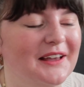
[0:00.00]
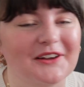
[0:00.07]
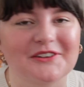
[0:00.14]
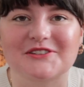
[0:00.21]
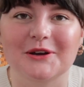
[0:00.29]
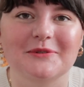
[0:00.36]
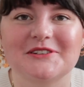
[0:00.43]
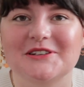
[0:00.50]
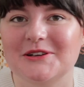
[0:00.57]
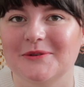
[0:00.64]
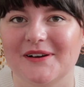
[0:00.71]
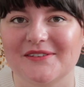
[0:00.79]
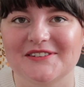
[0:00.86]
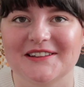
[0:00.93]
I'll show it to
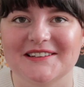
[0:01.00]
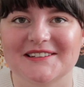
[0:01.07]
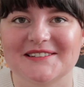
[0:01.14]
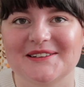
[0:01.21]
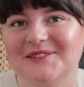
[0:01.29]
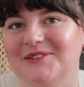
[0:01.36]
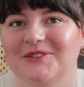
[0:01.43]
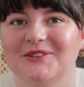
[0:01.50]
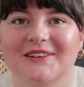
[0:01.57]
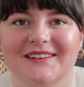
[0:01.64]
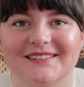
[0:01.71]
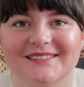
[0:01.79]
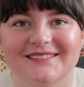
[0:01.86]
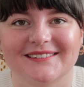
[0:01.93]
you after this so that you
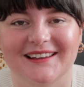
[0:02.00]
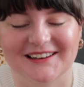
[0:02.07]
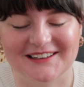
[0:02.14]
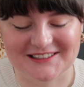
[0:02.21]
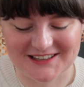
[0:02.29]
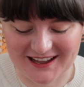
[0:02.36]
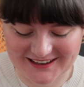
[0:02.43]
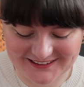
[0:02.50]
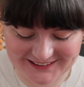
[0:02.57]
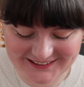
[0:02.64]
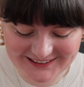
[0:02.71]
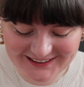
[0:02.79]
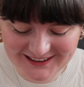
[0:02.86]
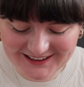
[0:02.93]
can get
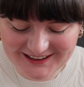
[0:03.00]
excited.